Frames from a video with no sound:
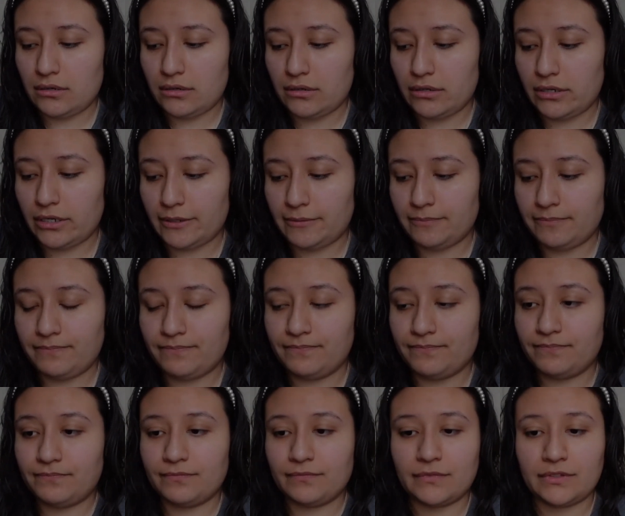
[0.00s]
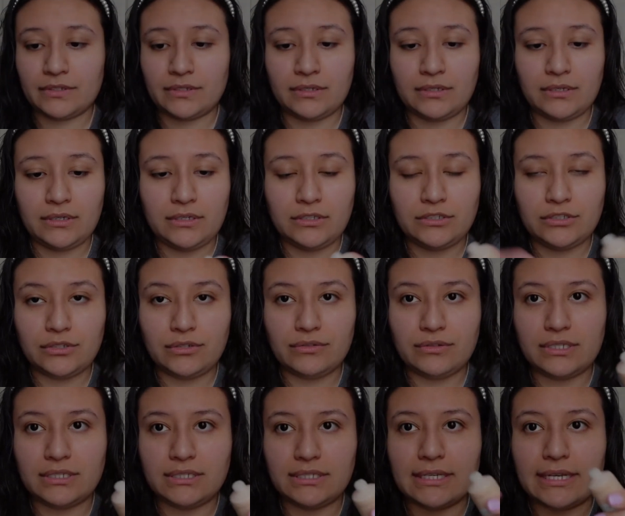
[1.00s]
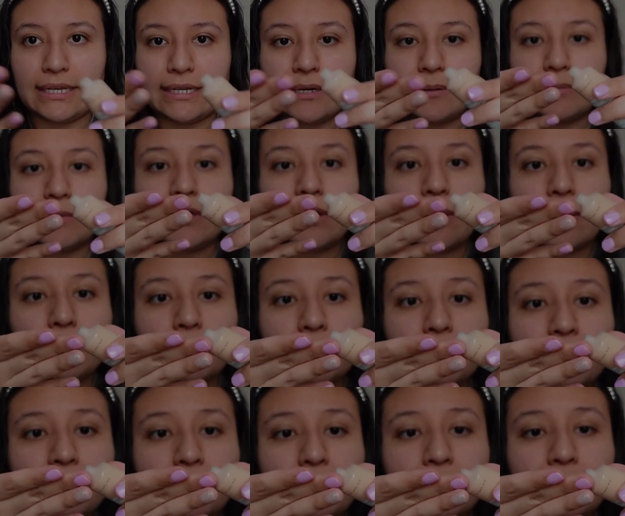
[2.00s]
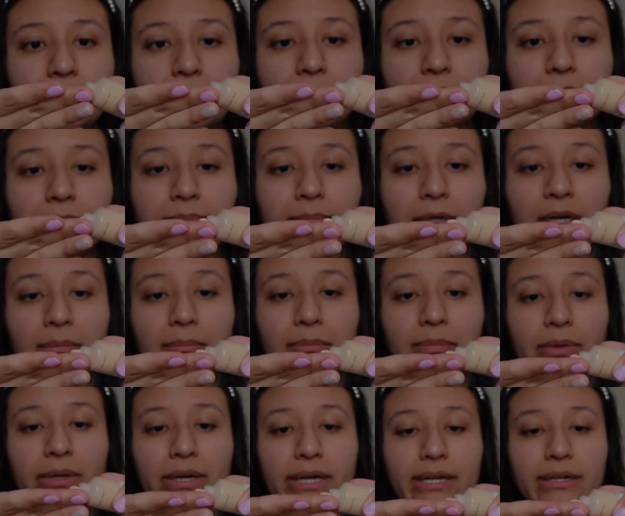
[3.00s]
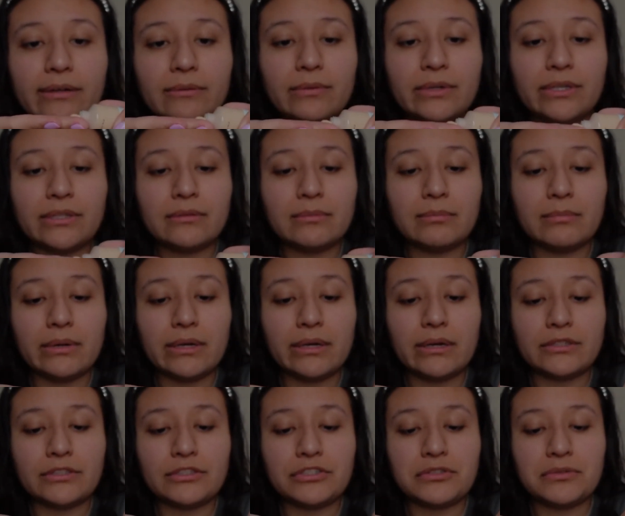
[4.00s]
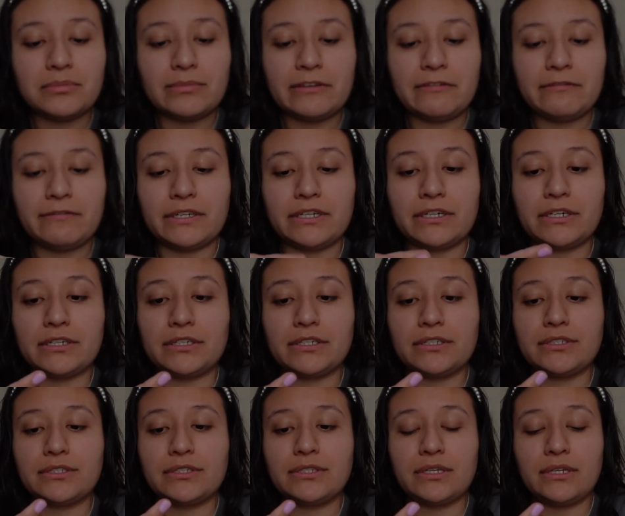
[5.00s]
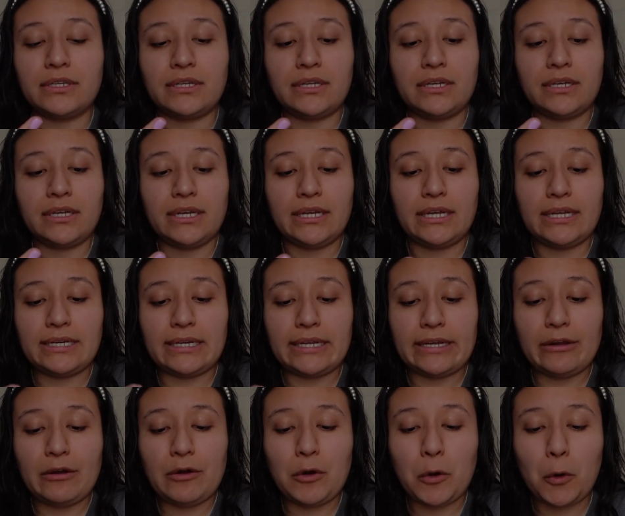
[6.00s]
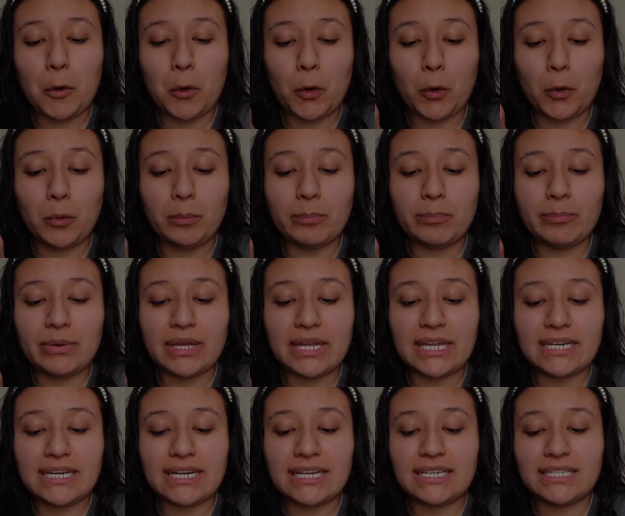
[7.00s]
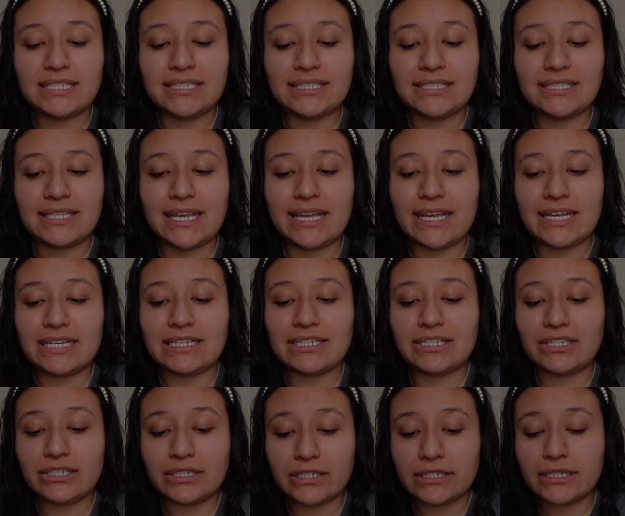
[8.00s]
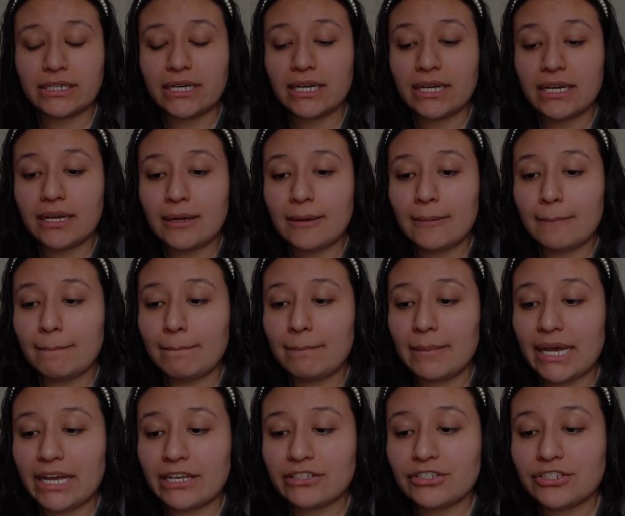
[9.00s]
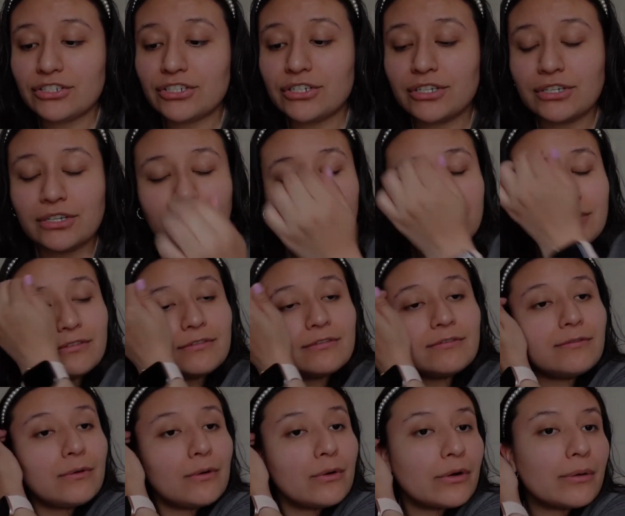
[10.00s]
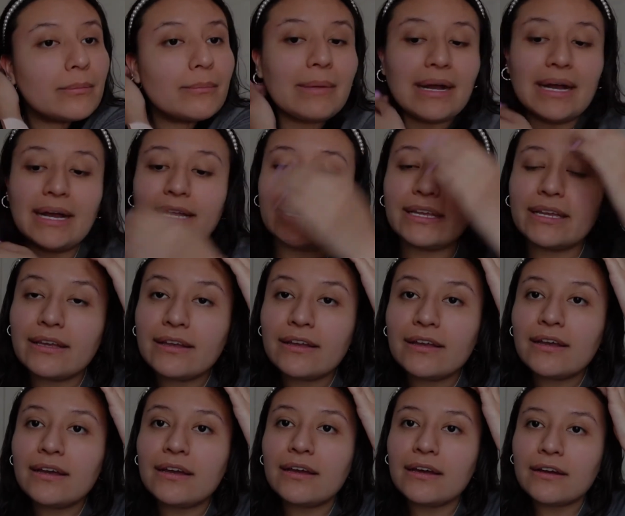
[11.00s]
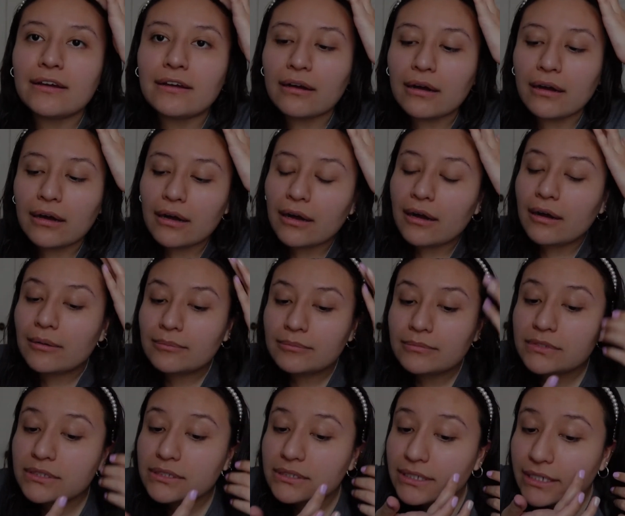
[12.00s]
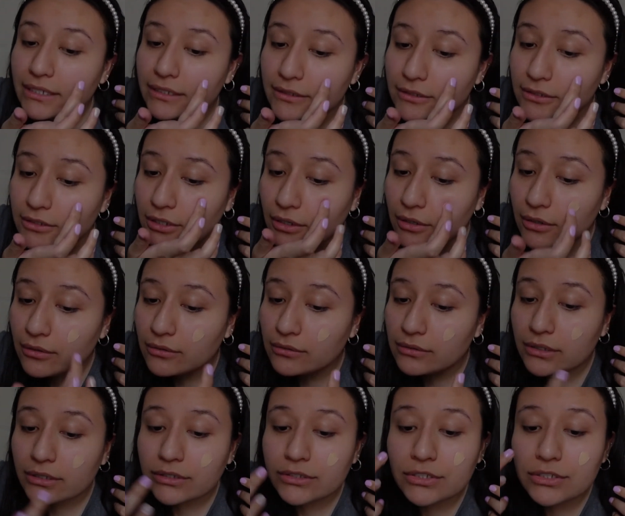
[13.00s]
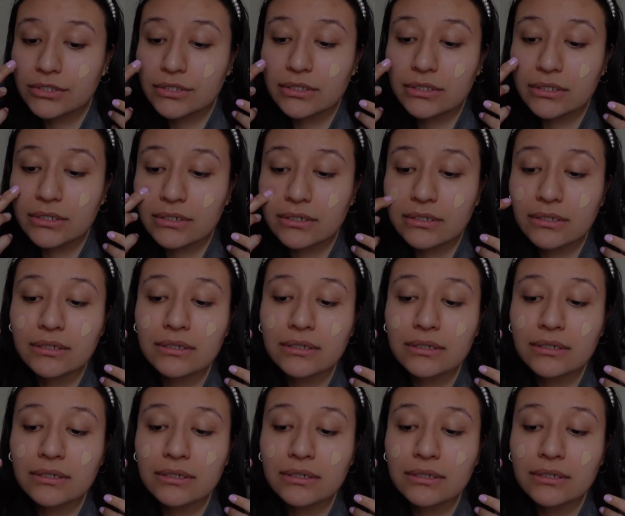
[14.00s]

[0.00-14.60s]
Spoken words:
Okay. So this again, I'm gonna apply with just my fingers, and I hope it is a good match for my skin tone. Let's see.